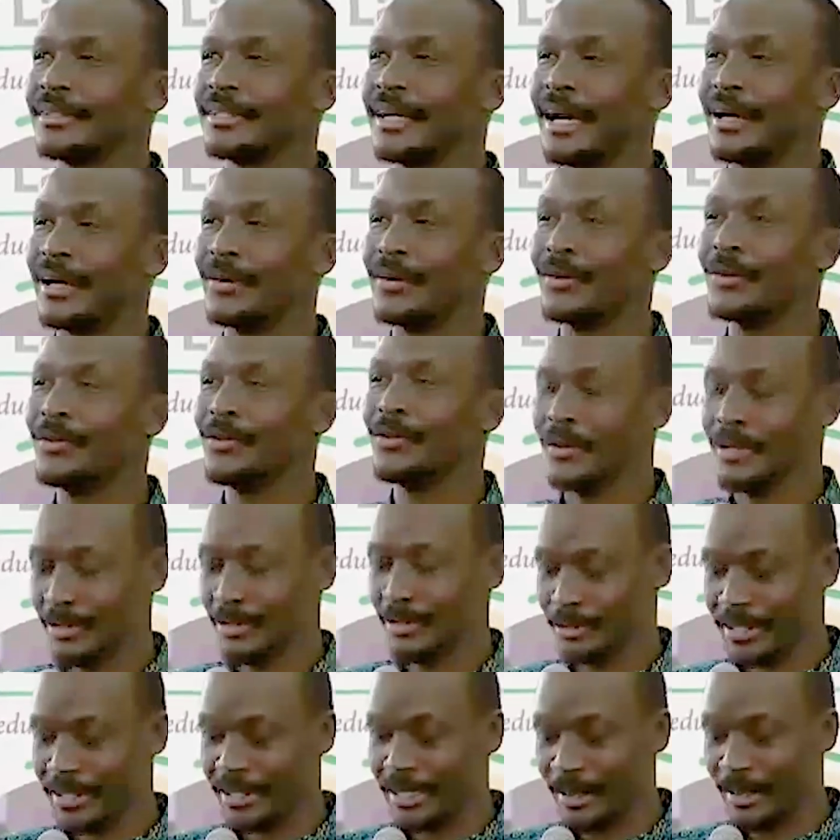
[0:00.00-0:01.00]
I don't know what
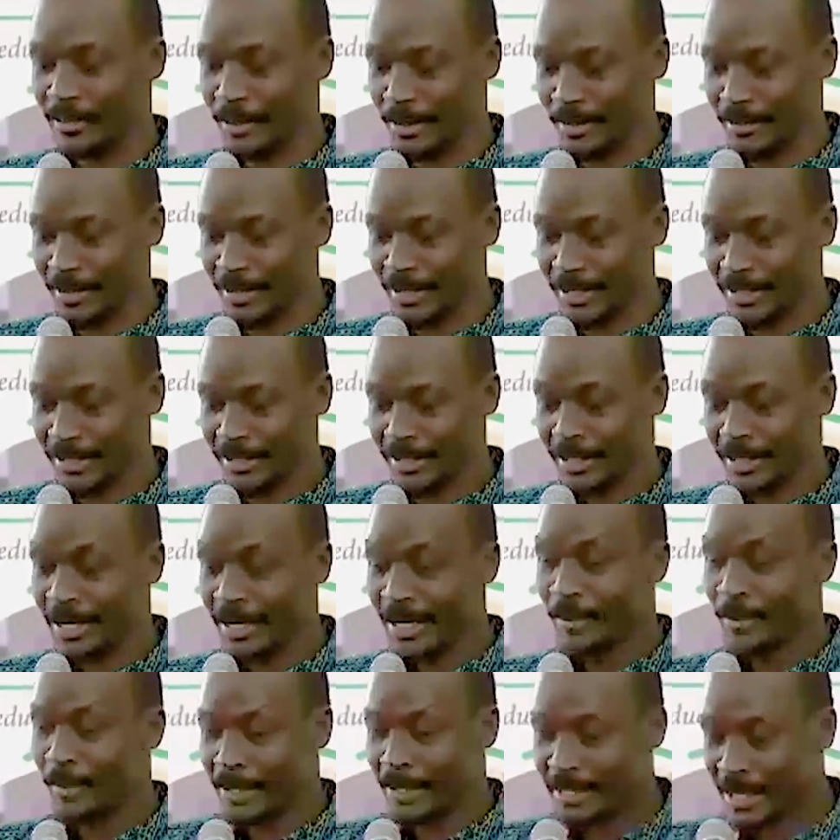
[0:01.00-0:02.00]
you think about that.
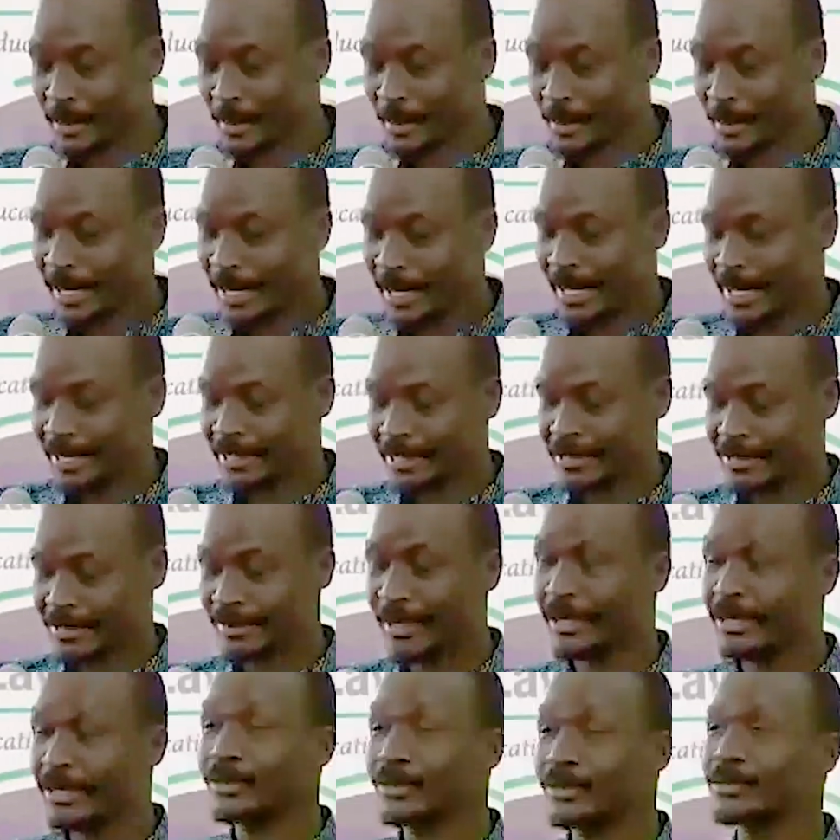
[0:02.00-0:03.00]
But someone else
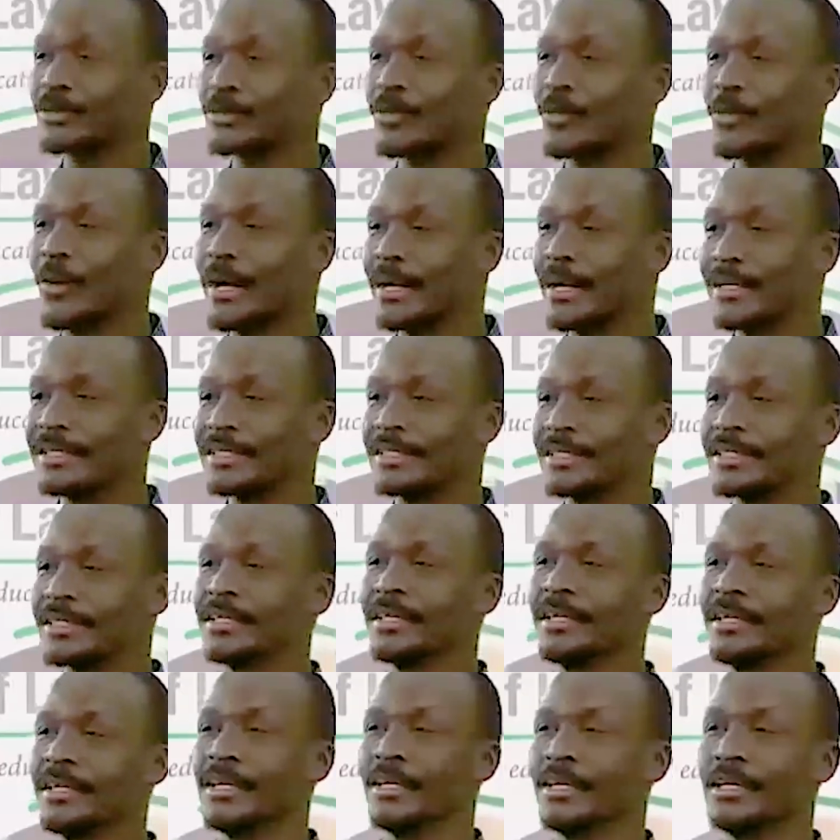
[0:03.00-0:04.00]
might also want
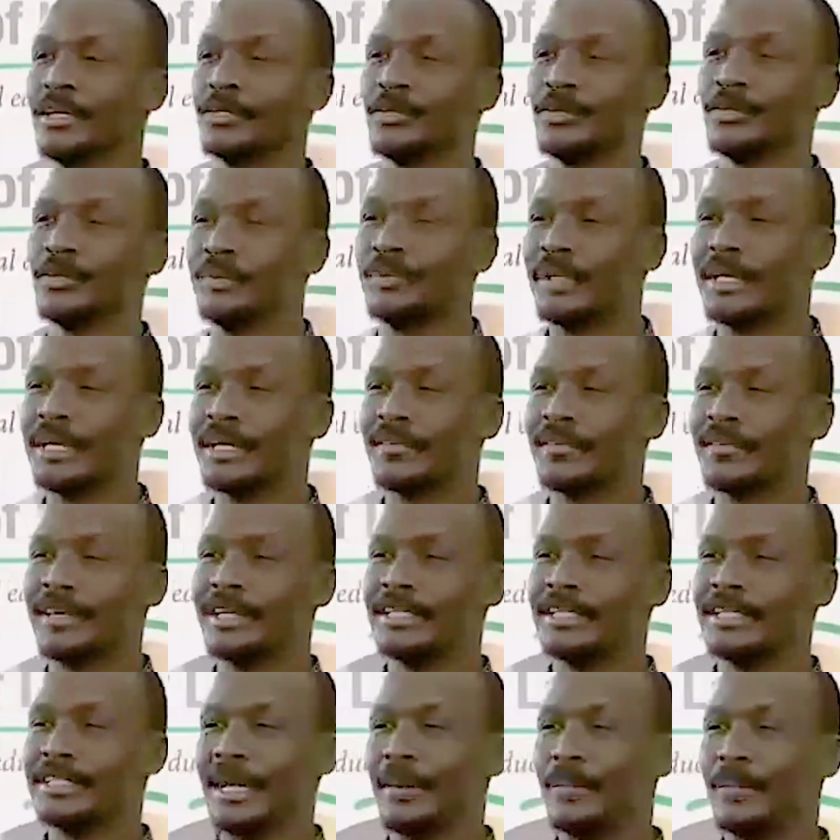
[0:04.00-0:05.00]
to be
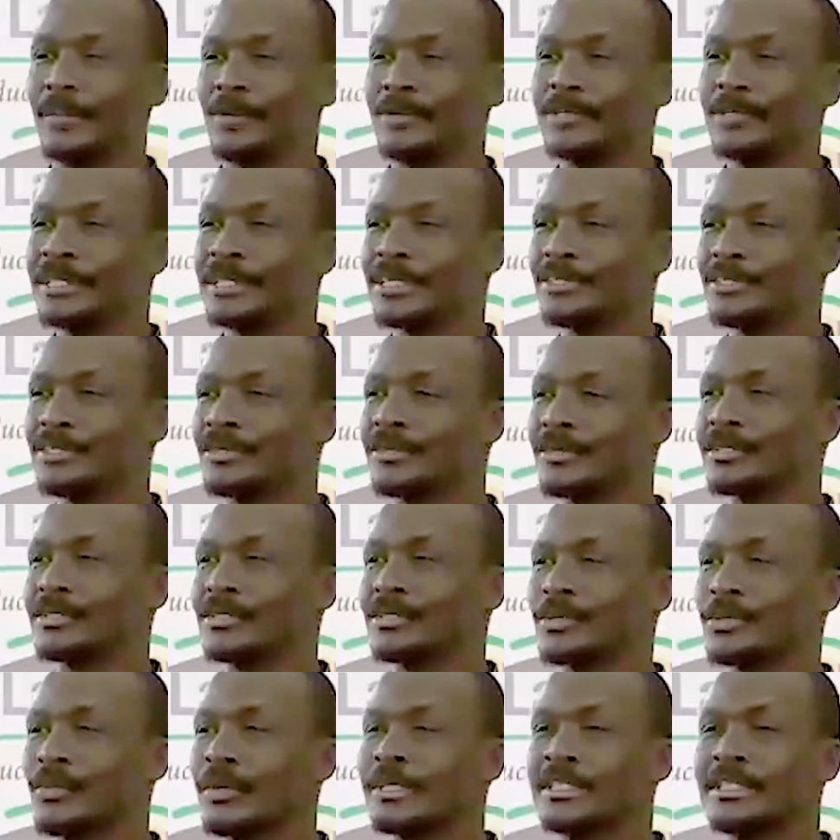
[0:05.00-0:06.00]
given some concessions
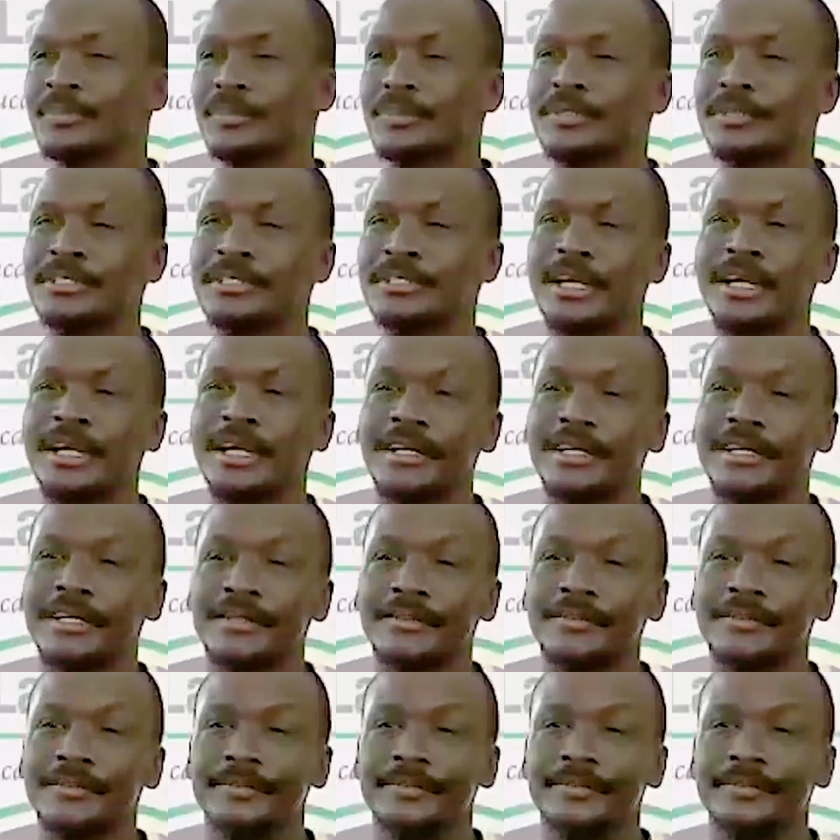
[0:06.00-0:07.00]
to worship on
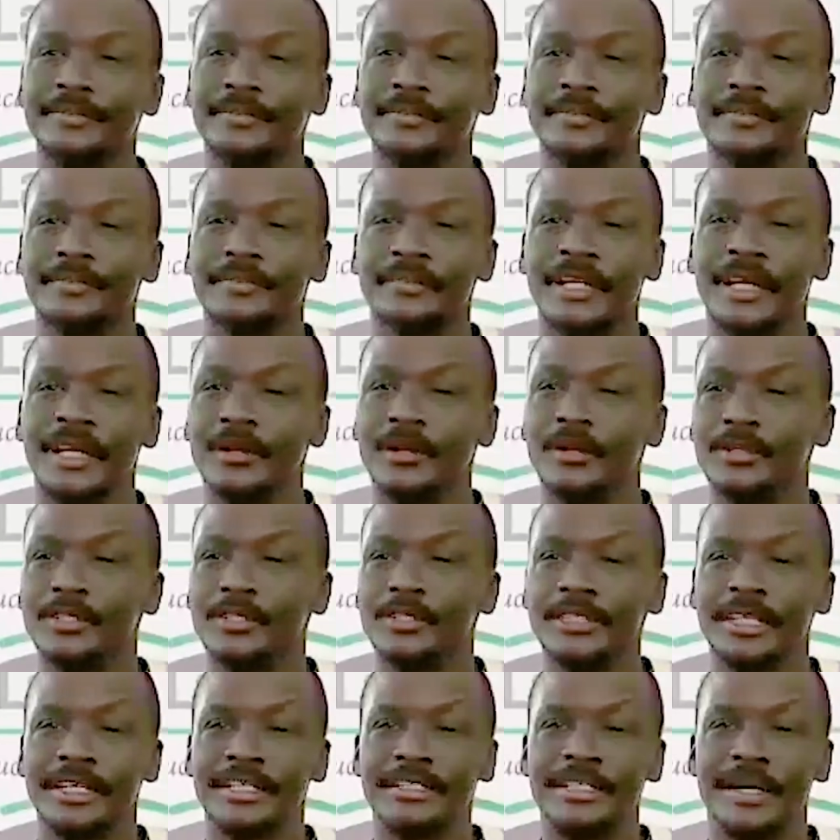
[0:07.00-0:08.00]
Saturday and not
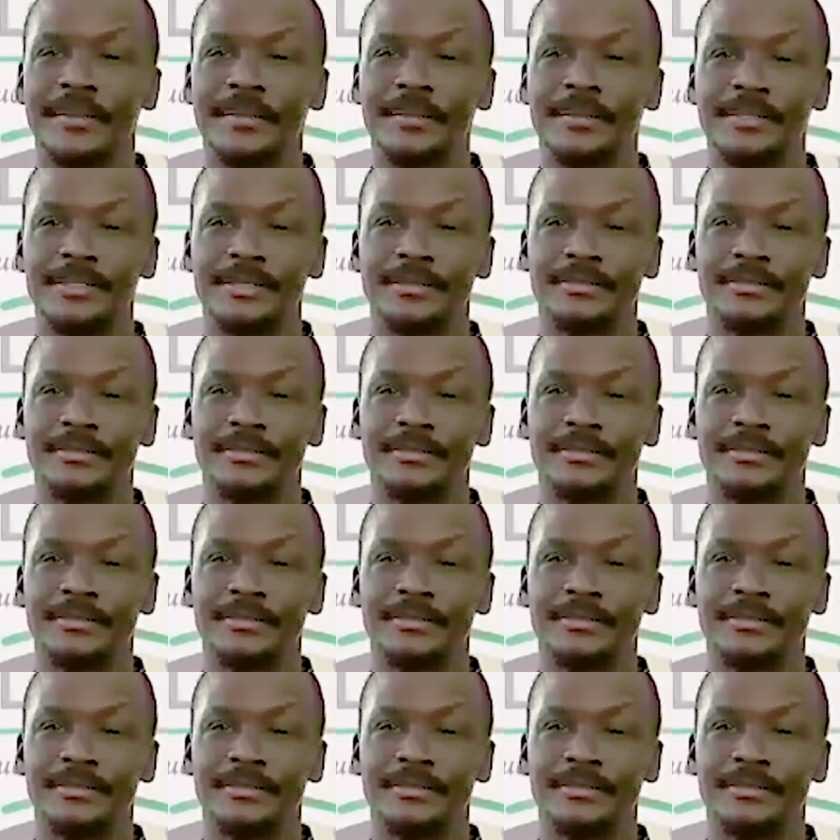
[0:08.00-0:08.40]
sit exams,